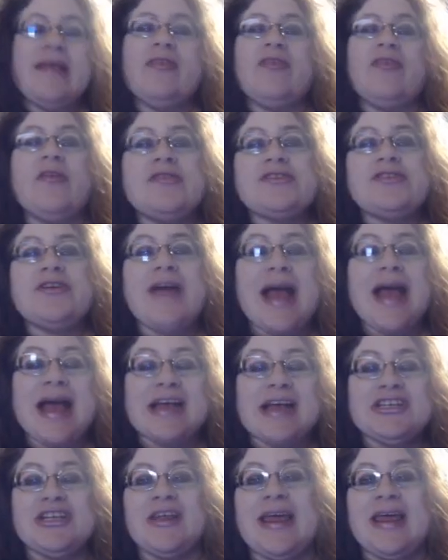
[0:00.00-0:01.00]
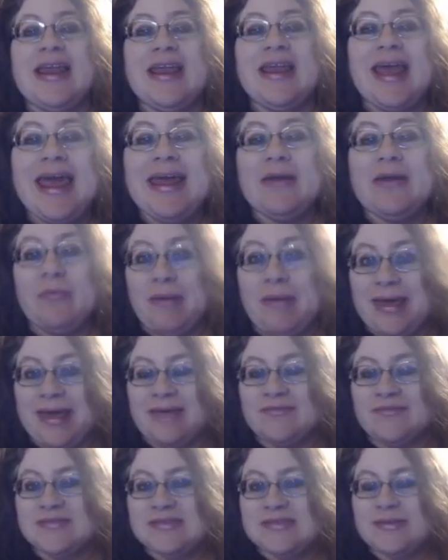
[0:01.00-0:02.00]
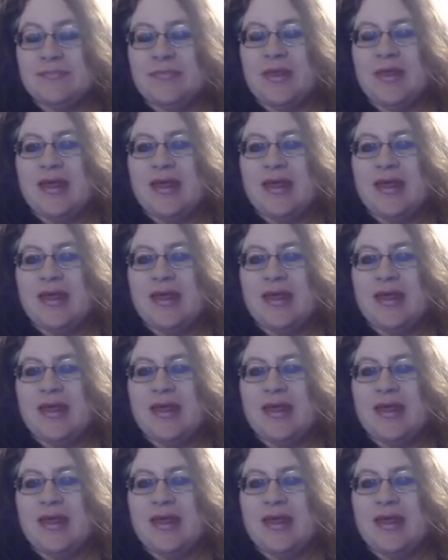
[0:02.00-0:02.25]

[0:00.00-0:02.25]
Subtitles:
Those are actually light waves,